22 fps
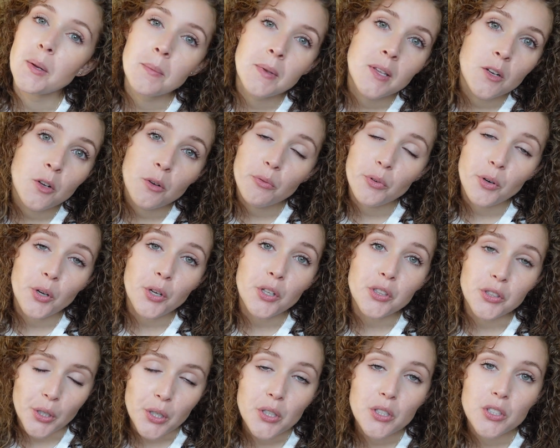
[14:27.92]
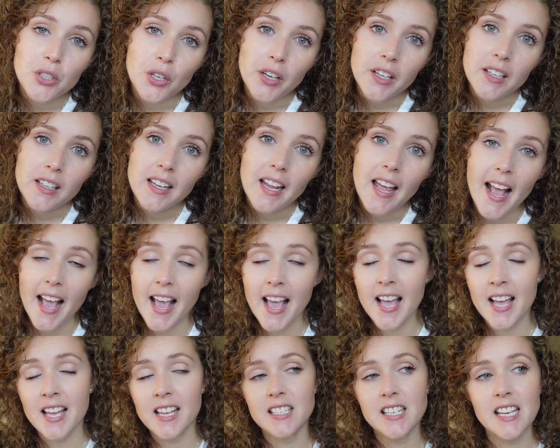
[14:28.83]
I mean, overall it looks good,
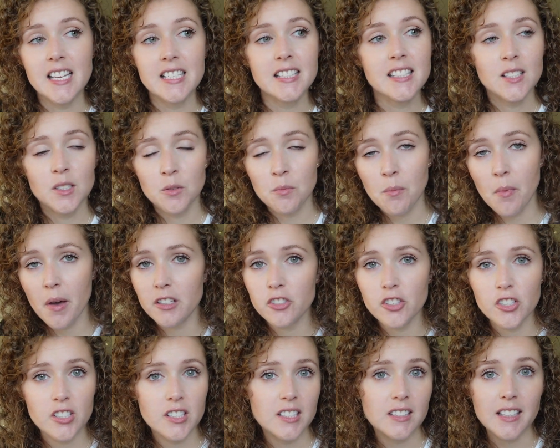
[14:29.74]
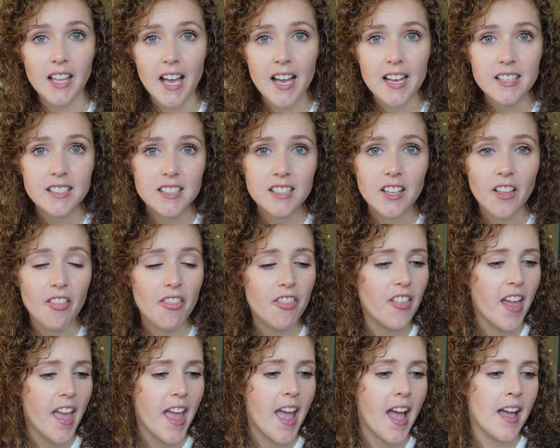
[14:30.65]
and it smudges less
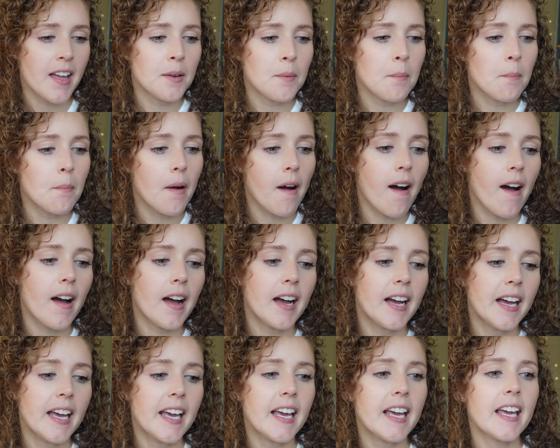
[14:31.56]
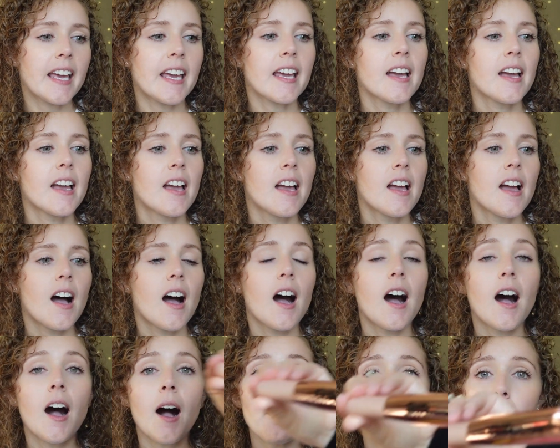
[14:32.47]
than my
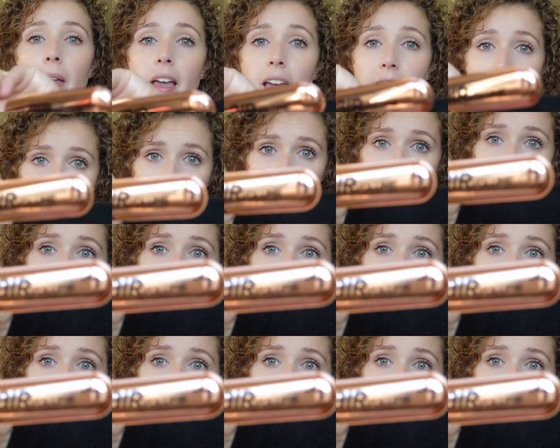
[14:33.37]
Air